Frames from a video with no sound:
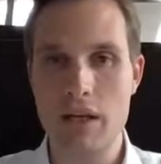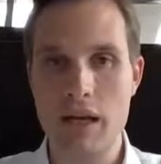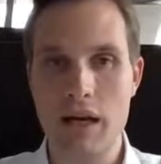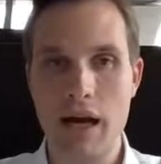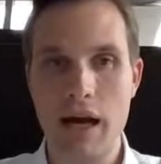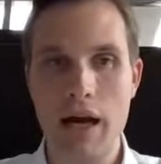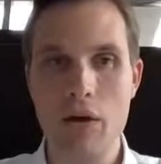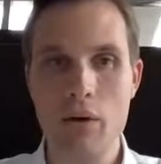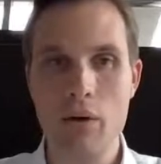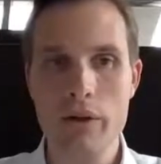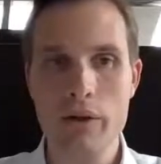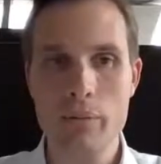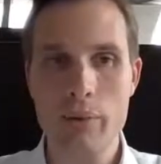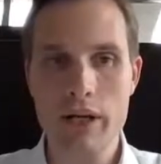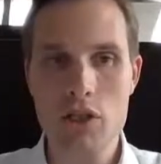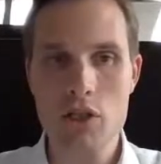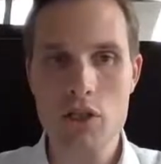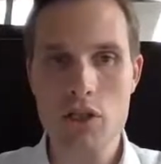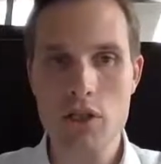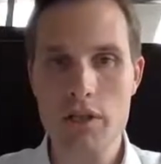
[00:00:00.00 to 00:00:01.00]
I hold a
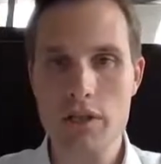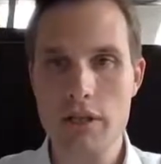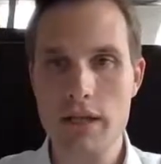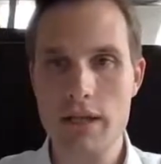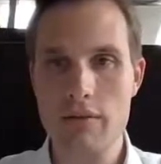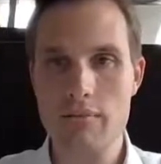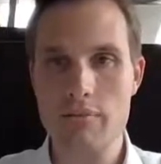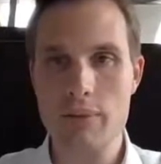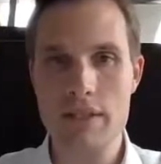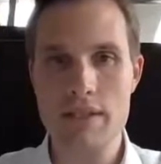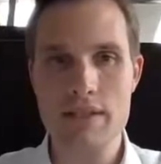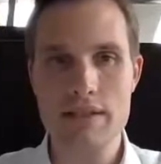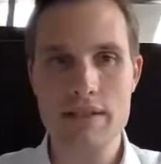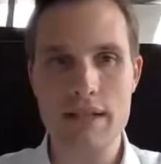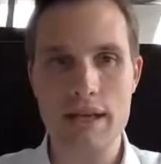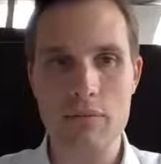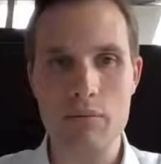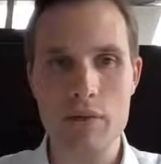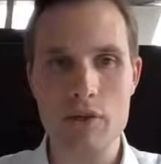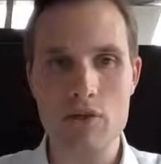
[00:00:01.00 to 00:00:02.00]
bachelor in business
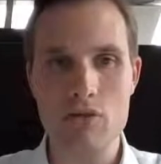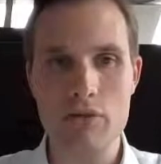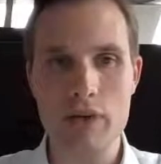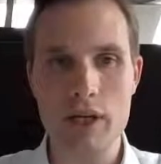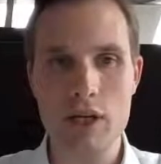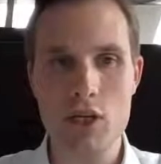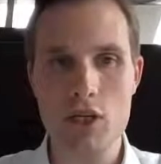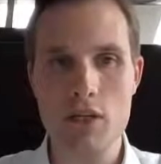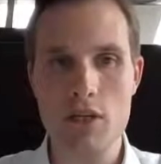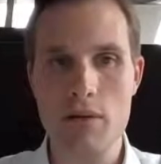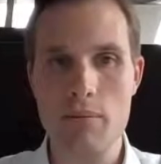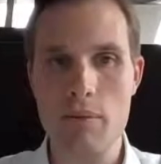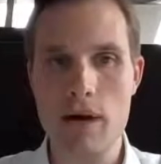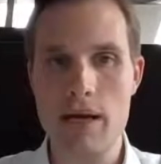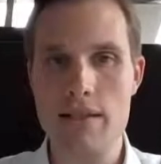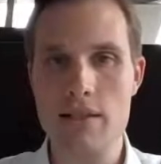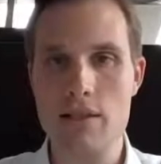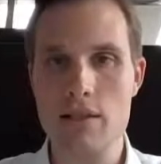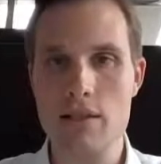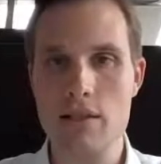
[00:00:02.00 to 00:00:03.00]
administration and a
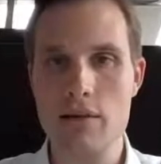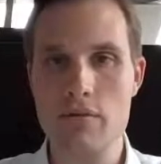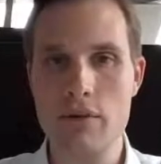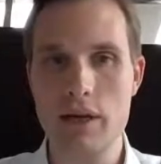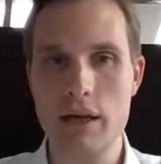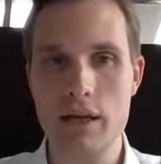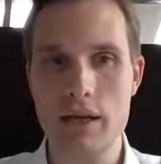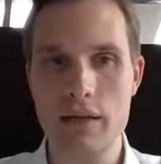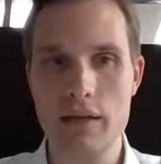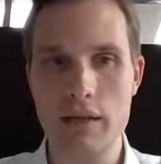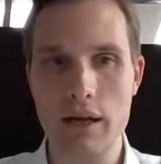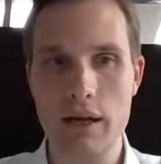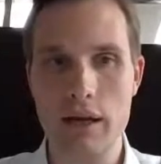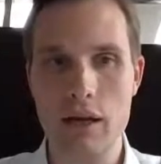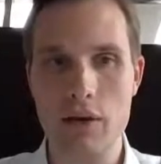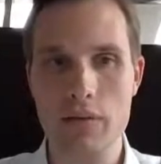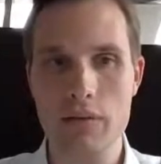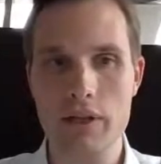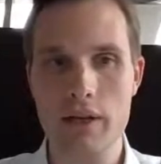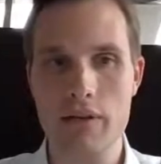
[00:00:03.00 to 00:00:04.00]
master degree in
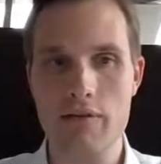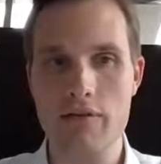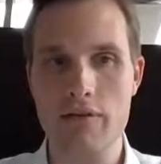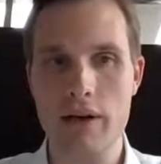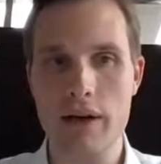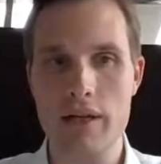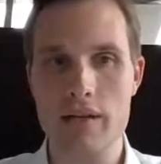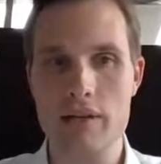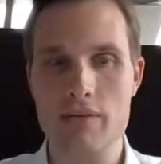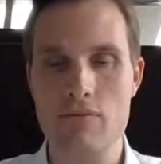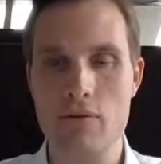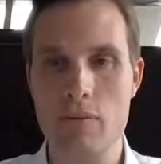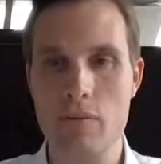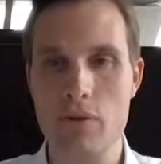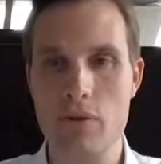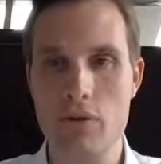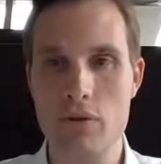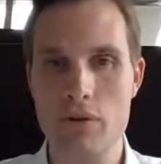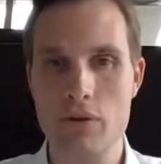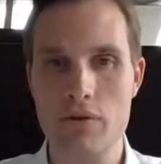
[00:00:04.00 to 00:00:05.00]
accounting and finance from the
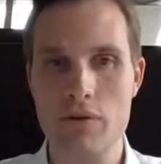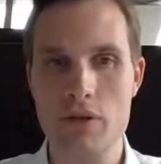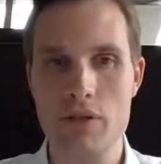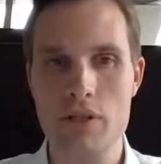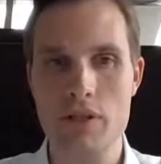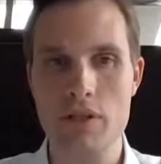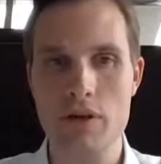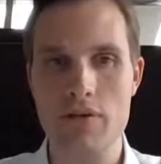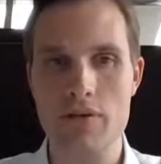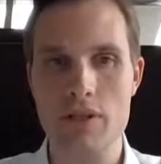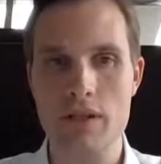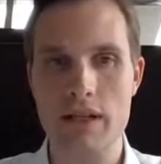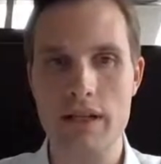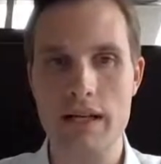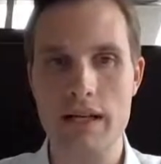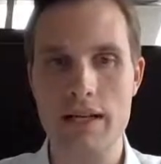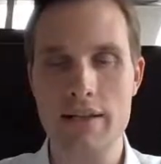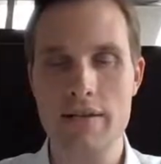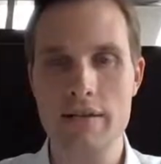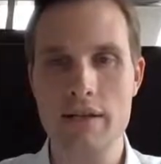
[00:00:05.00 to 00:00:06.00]
University of St.
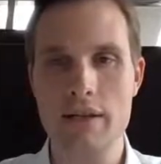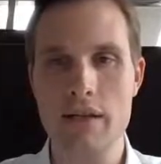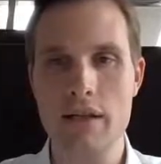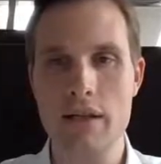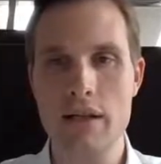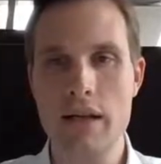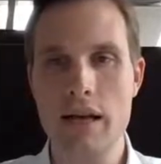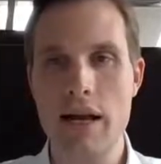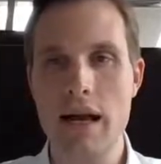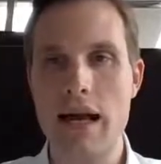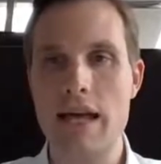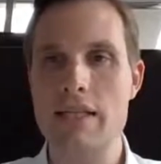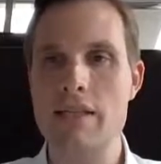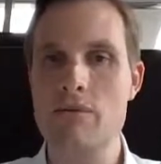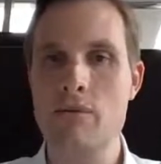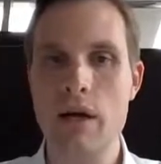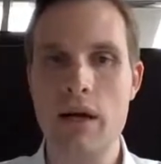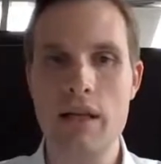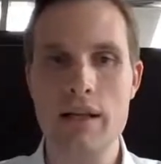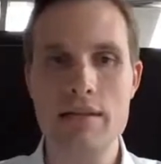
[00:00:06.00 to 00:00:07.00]
Gallen, as
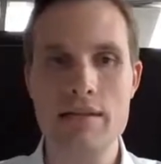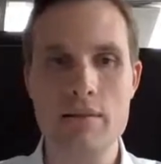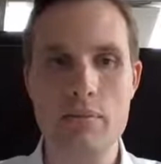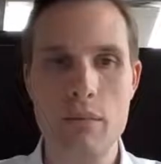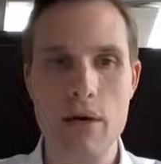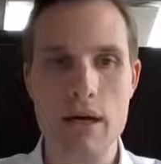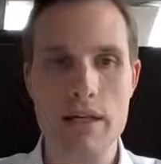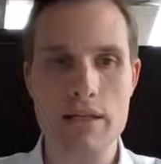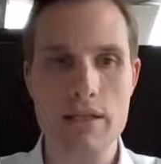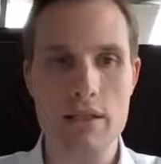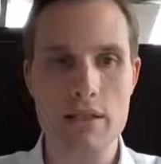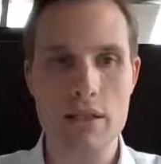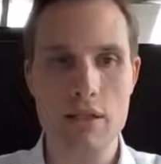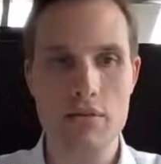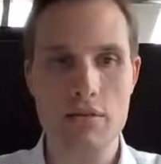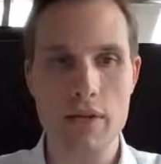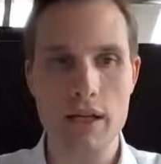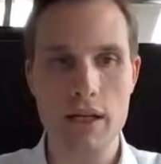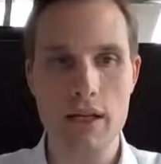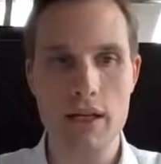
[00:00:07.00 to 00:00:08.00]
well as a master
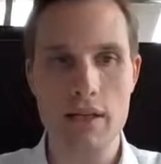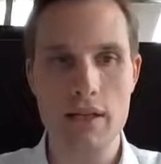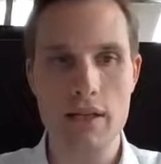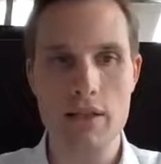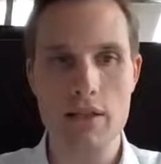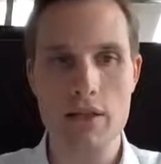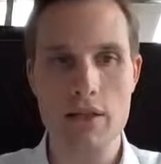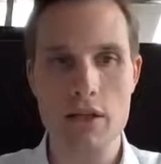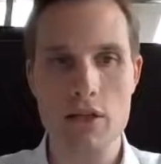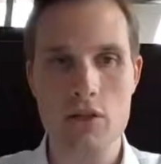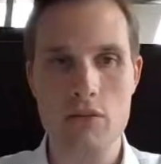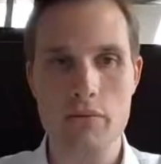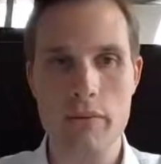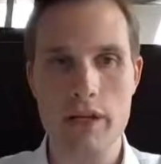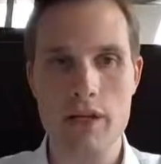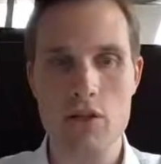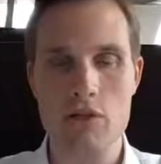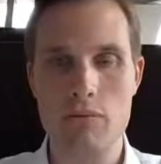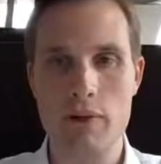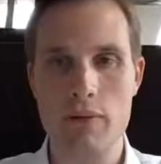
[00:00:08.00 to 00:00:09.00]
degree in international
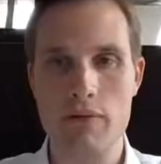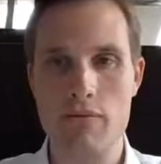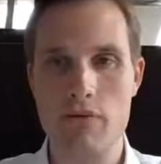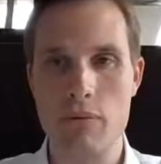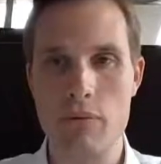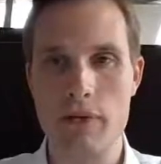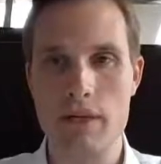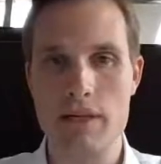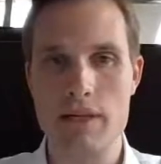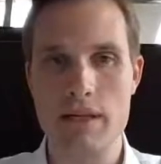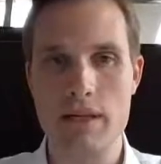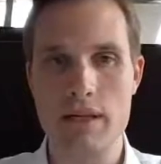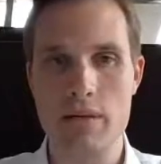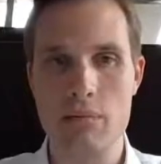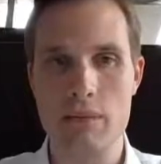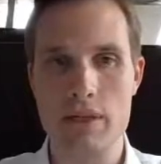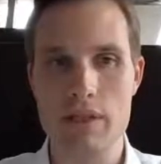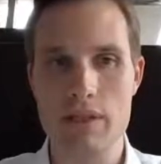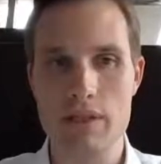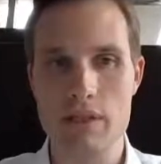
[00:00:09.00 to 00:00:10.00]
management from the ESADE
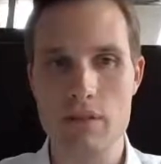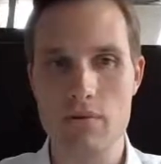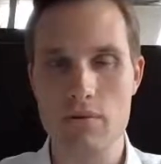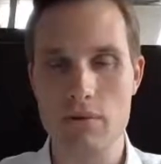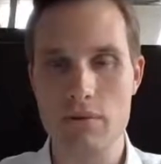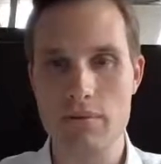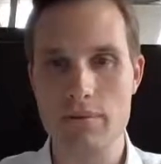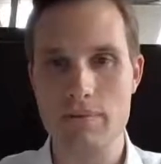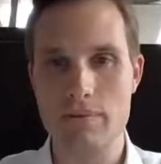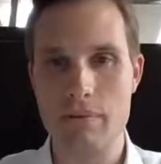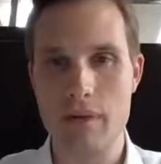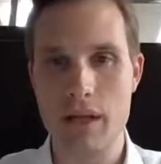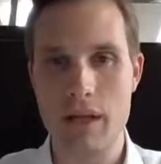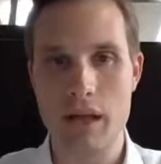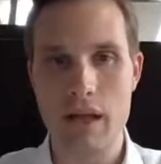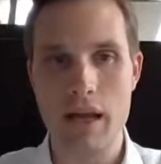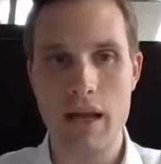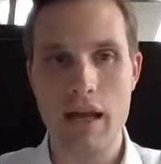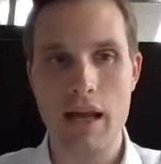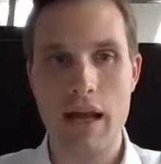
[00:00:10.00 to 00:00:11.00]
Business School.
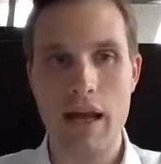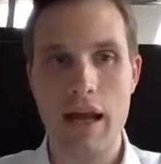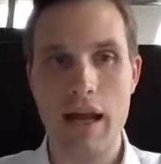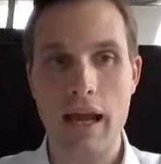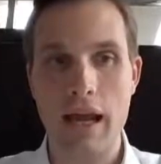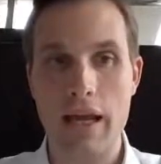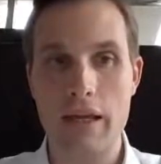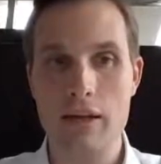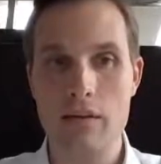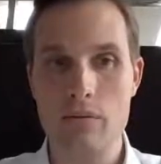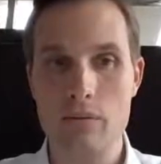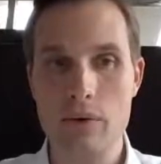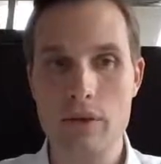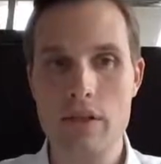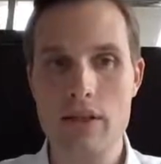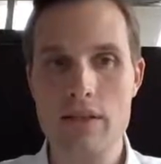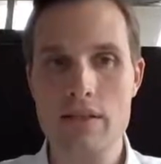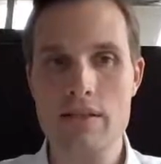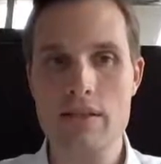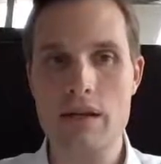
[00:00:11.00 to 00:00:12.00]
And with
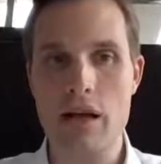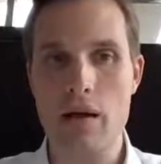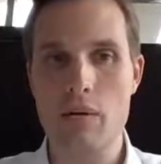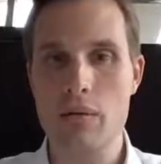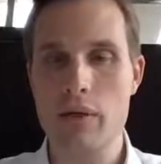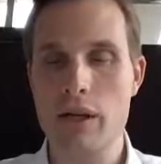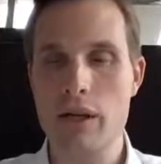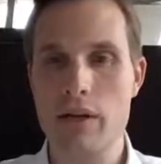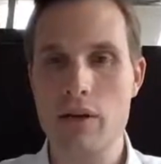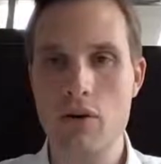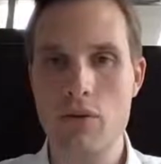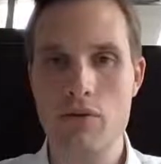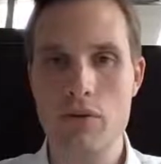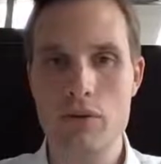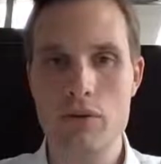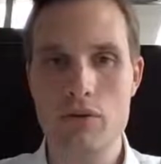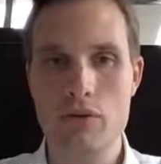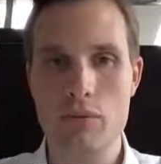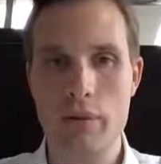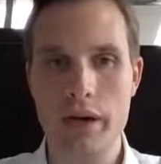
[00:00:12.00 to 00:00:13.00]
this, I would hand over
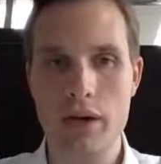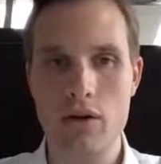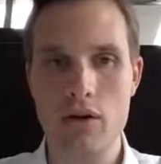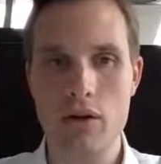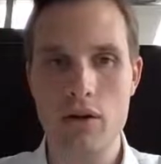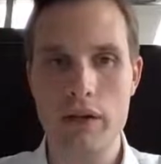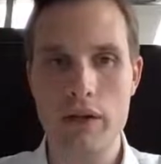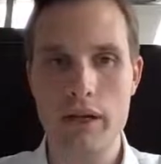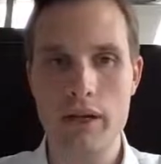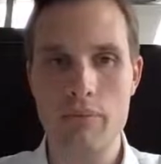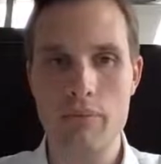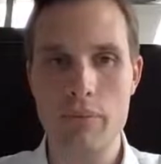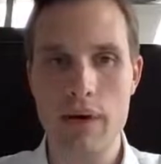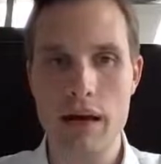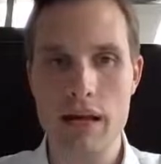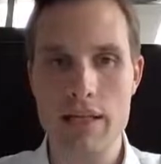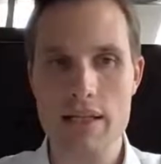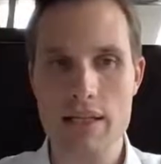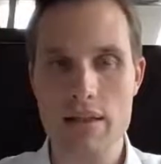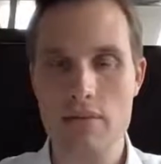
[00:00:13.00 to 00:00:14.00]
to my colleague
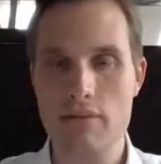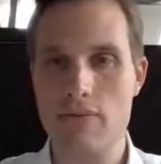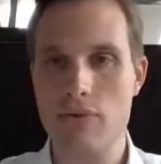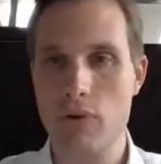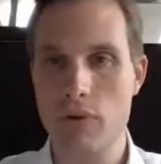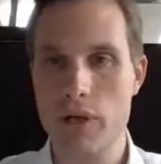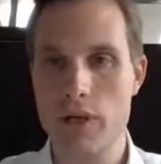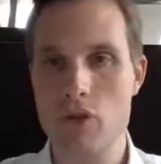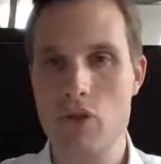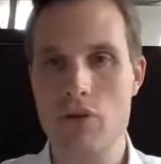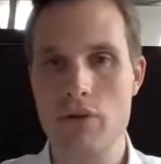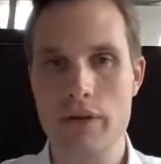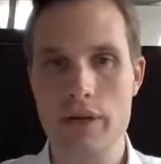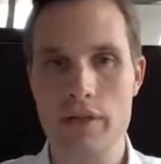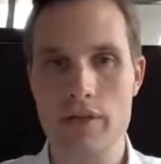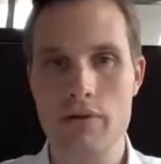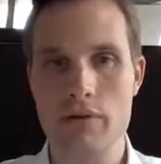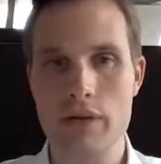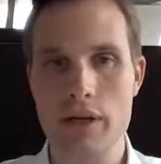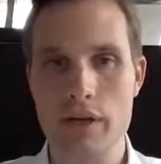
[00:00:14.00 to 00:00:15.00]
Basil for his short
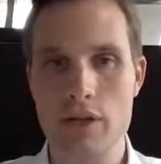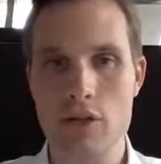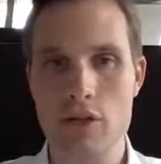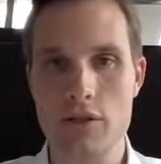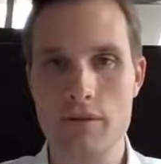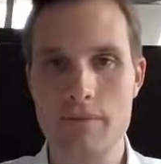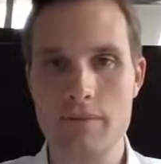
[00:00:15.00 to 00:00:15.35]
introduction.